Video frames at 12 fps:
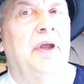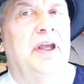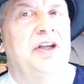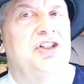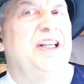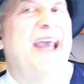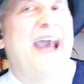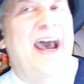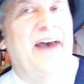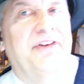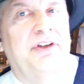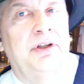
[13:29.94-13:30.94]
she
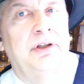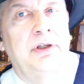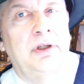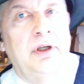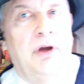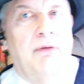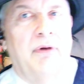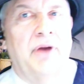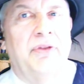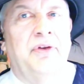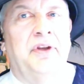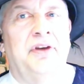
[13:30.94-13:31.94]
asked
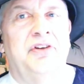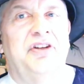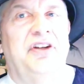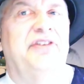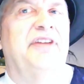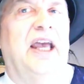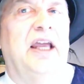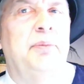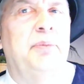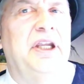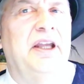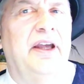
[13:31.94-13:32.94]
rather than she said
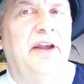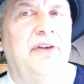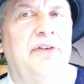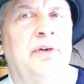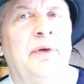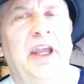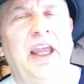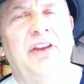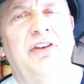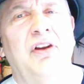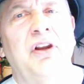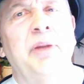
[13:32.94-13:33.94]
because it's a
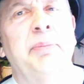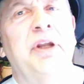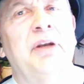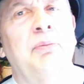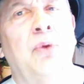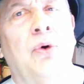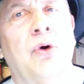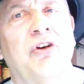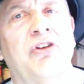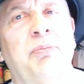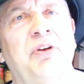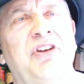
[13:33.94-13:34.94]
little bit more
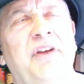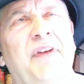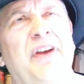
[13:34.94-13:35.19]
specific.